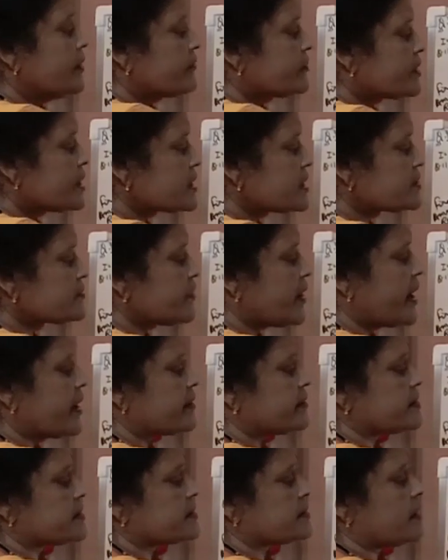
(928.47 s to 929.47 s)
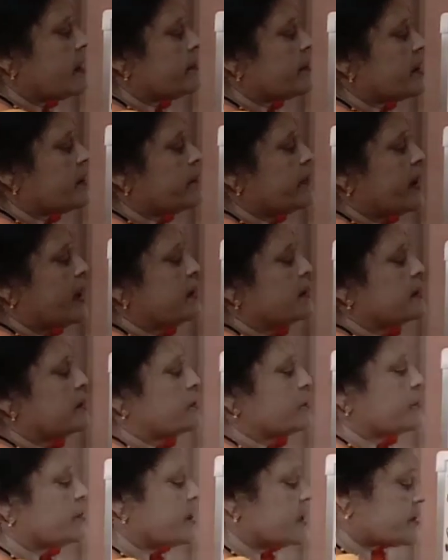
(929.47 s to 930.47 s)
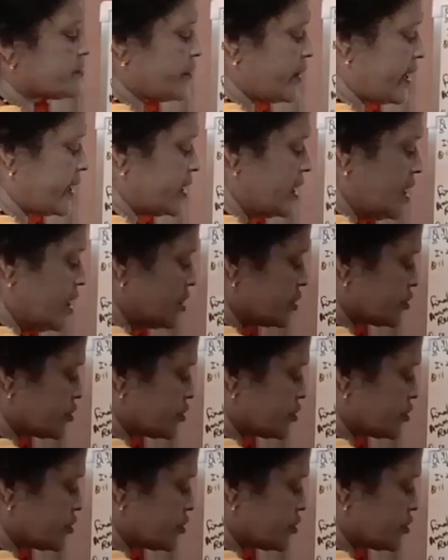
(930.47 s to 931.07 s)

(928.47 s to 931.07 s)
This wire is coming parallel to this wire.